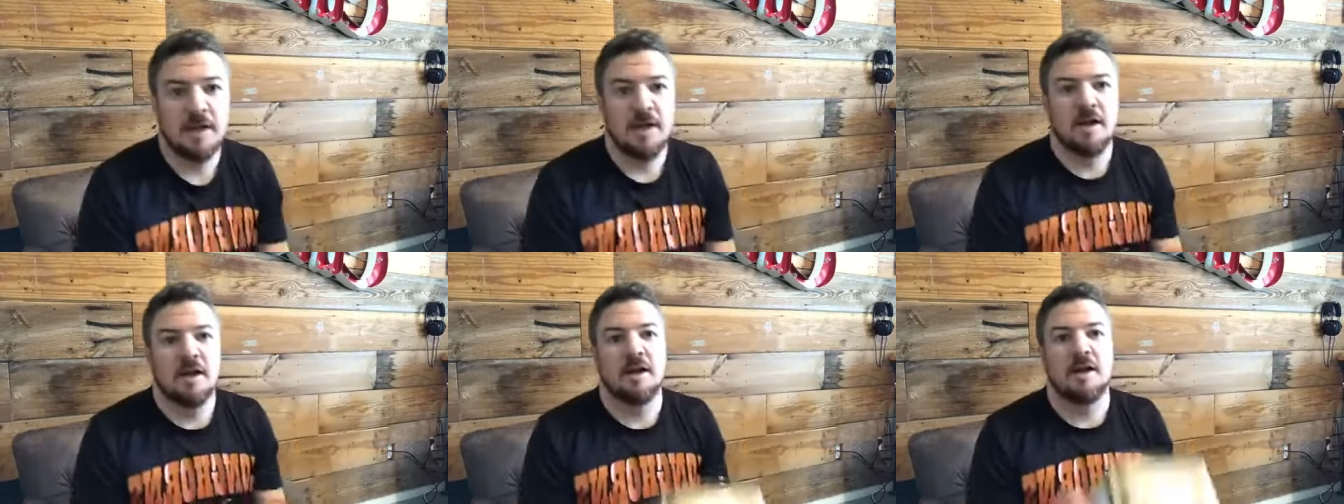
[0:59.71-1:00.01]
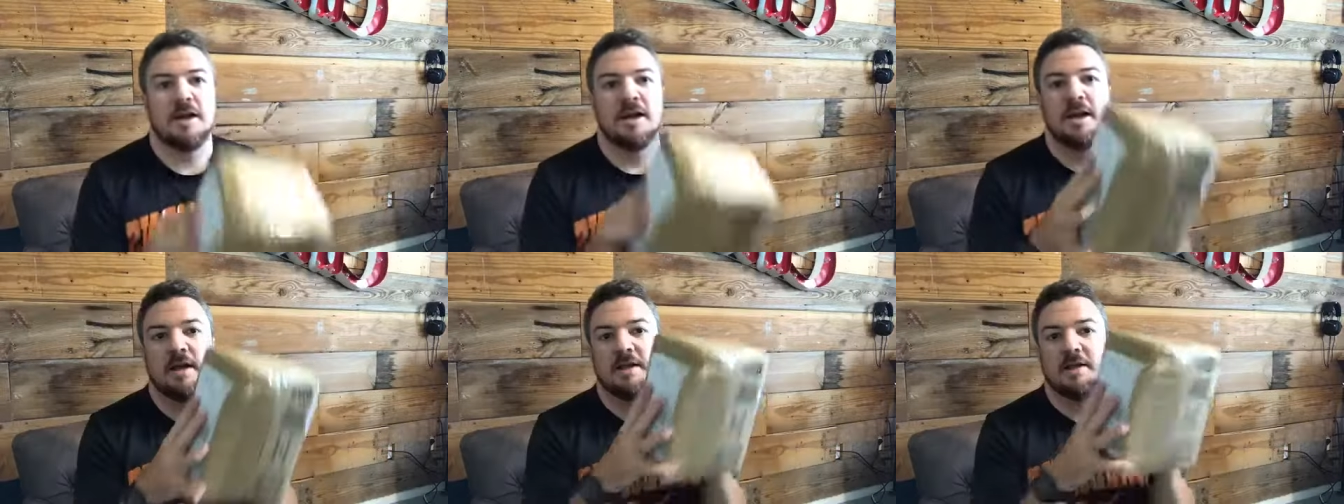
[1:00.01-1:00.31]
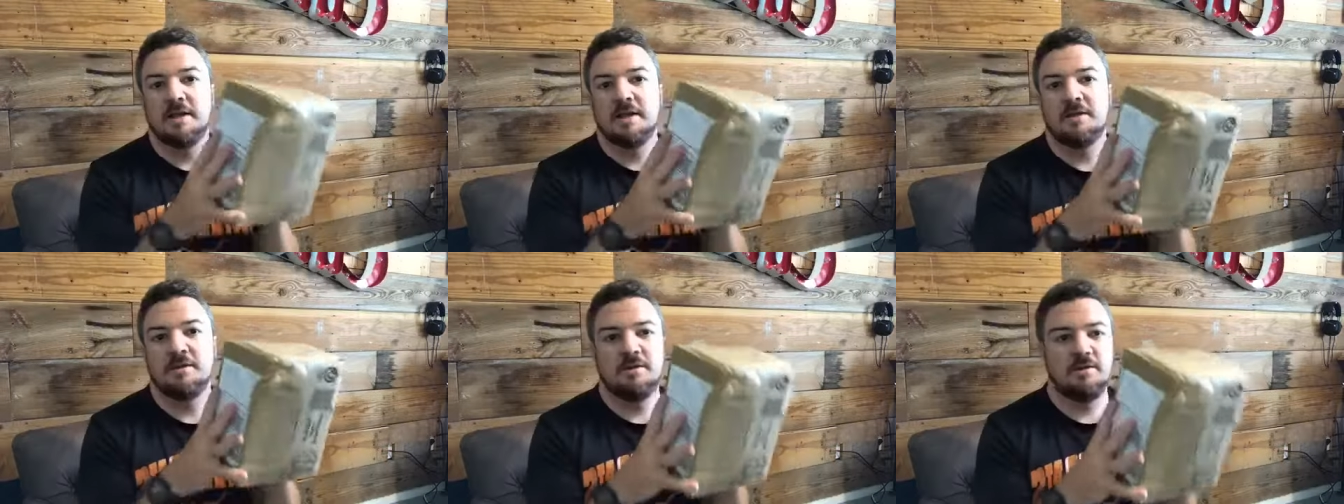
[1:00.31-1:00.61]
Alright, I
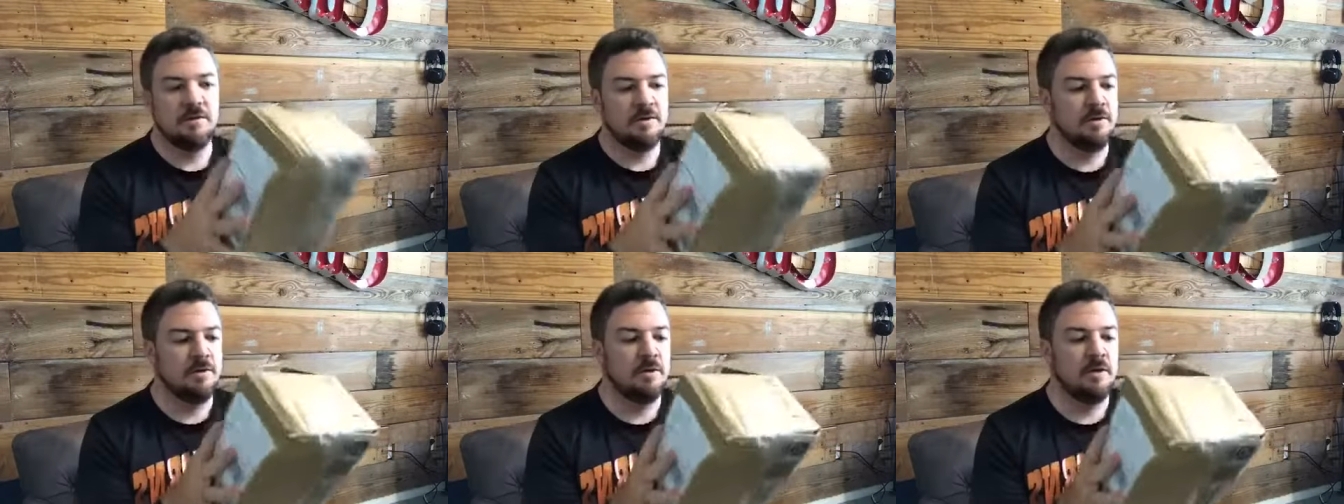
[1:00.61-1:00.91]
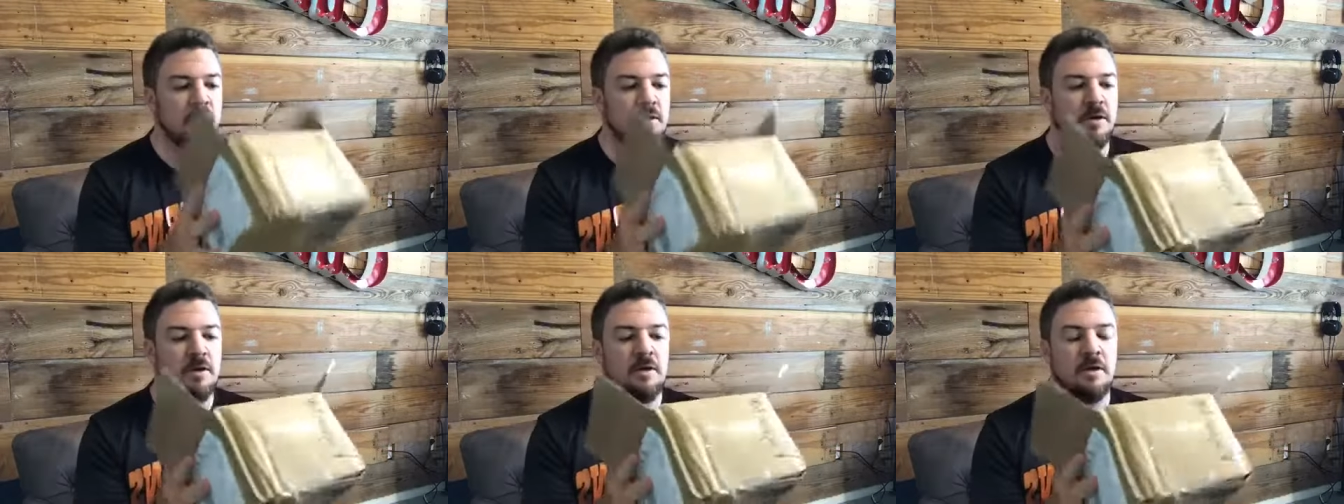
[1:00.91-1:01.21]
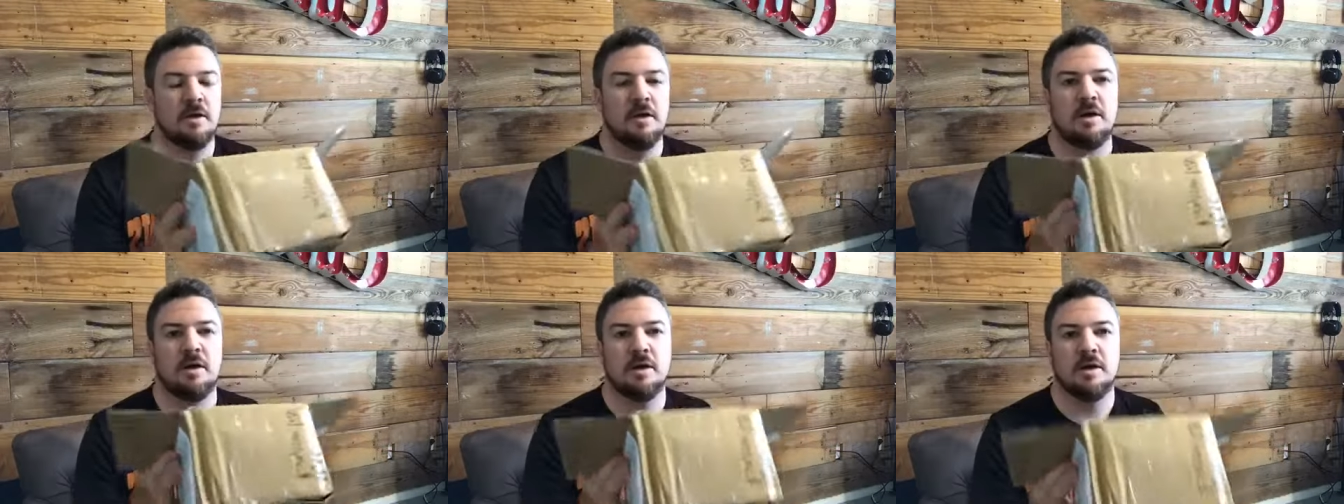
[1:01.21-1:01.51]
did
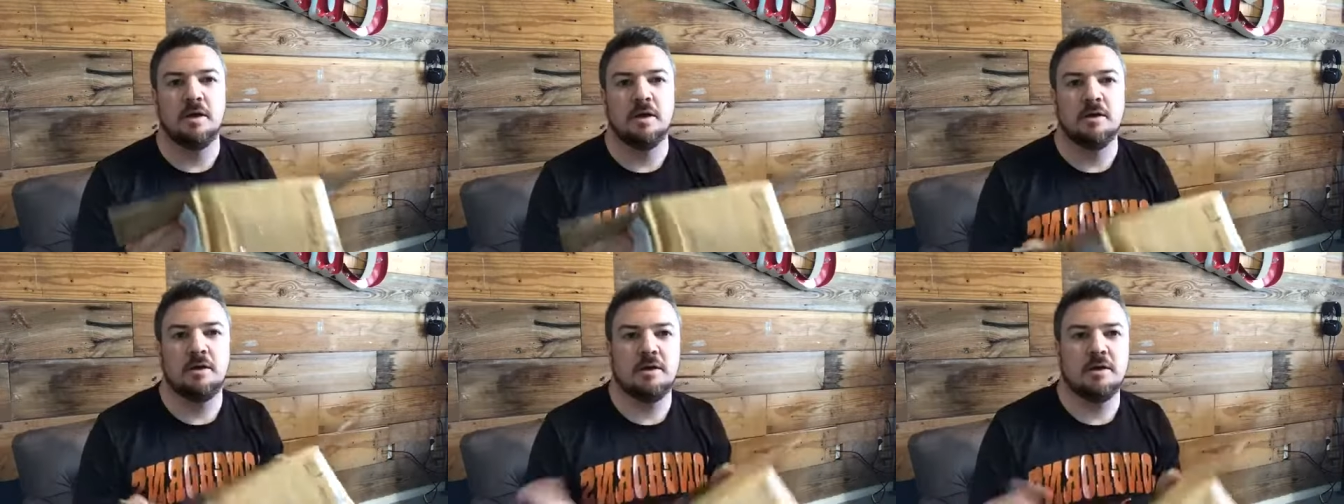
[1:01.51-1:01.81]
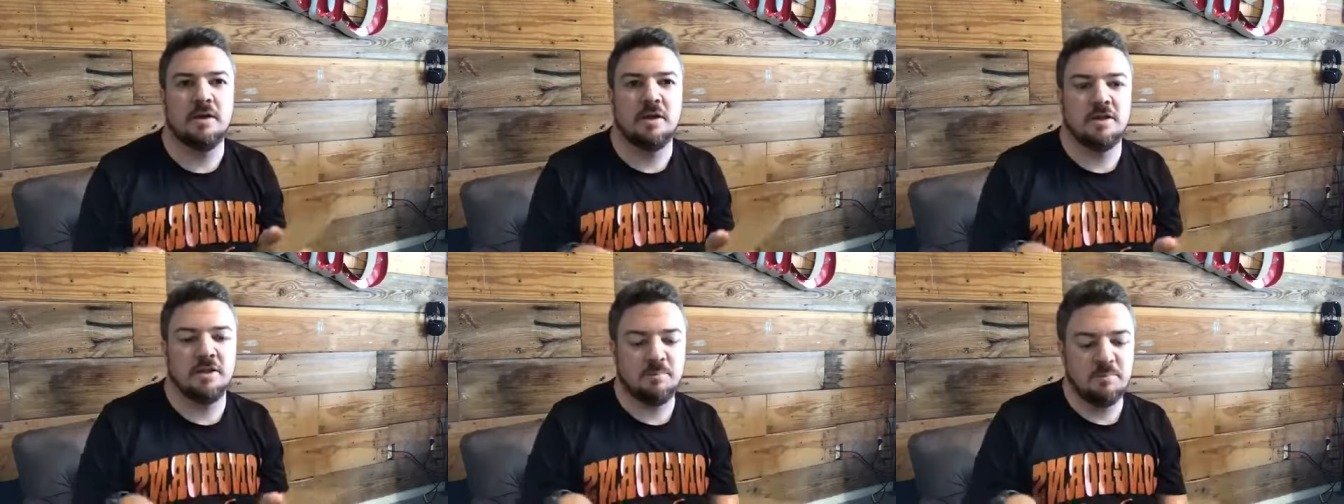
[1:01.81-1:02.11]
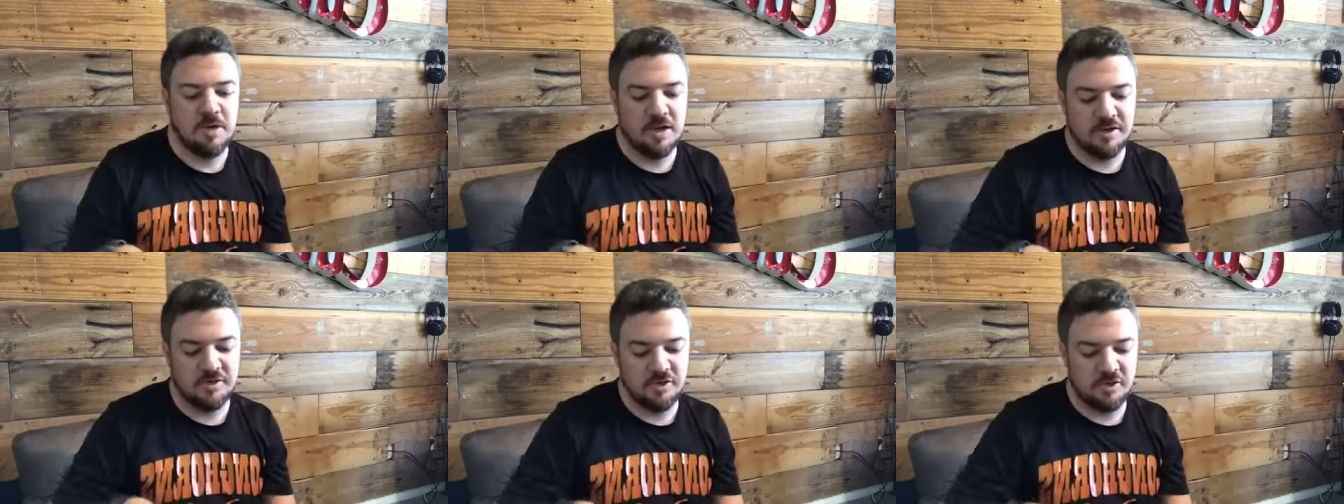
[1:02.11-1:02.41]
cut the
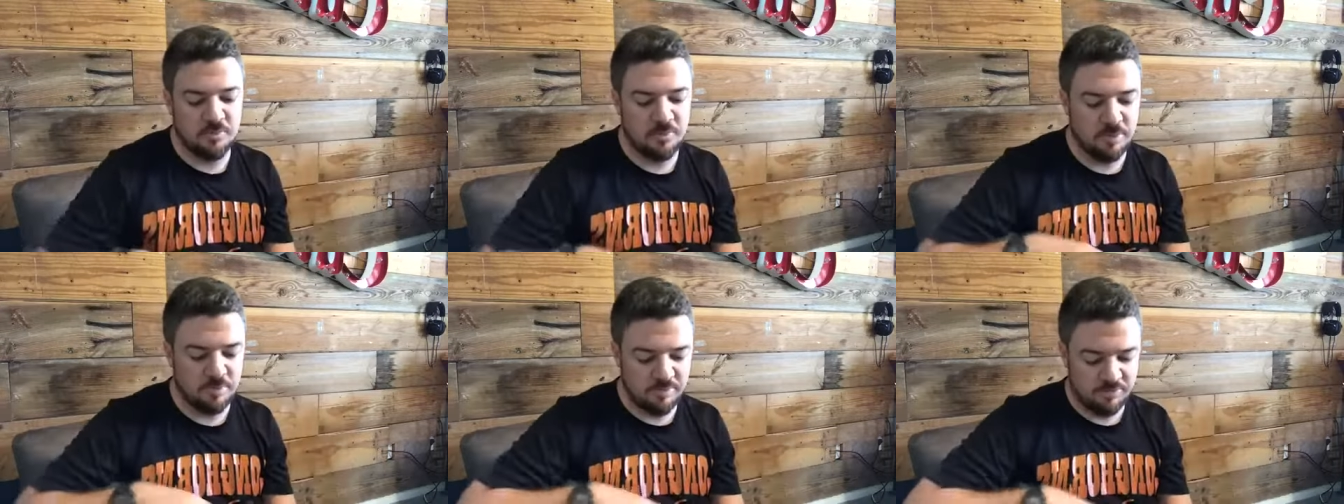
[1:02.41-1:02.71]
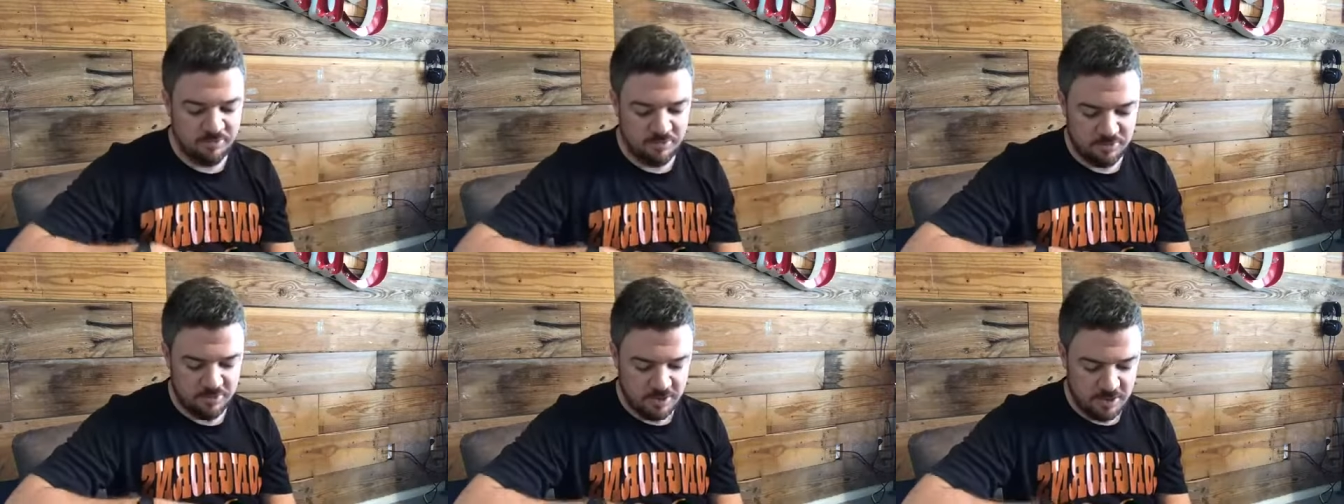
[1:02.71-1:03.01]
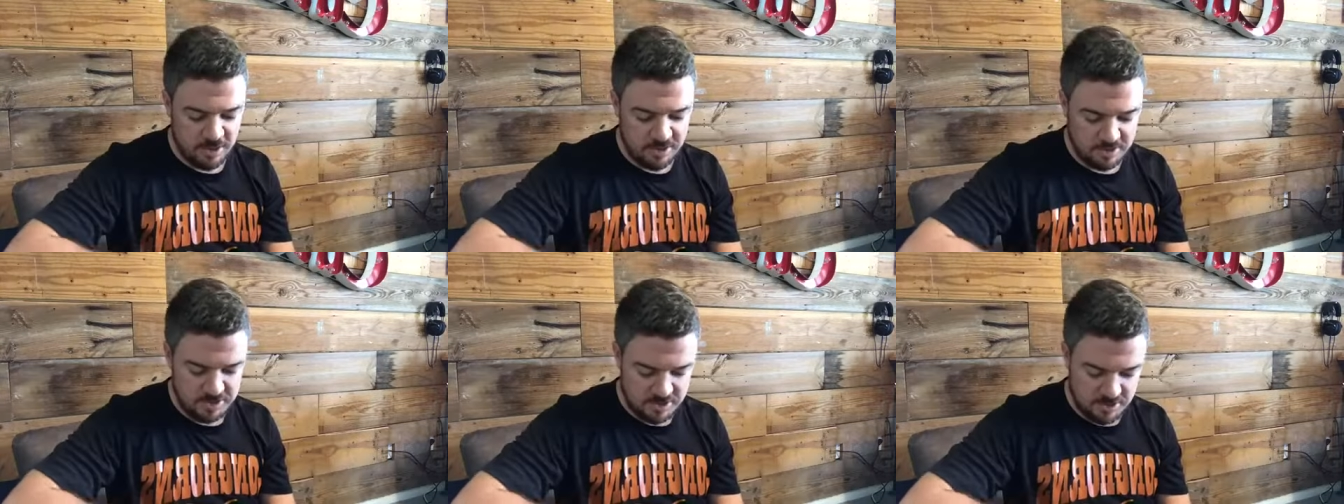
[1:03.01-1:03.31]
box open
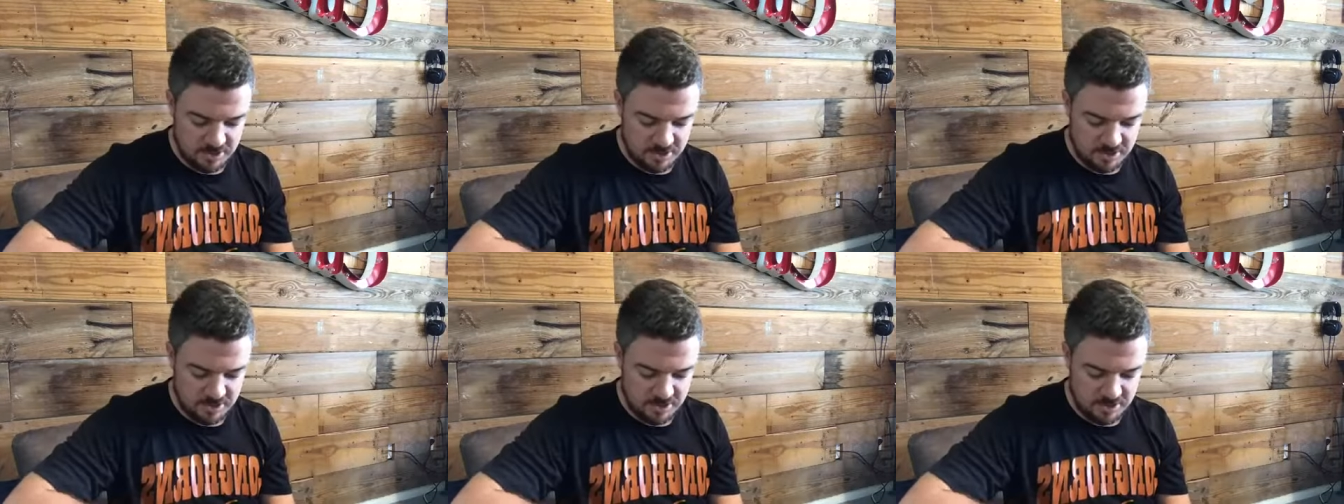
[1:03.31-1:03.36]
beforehand,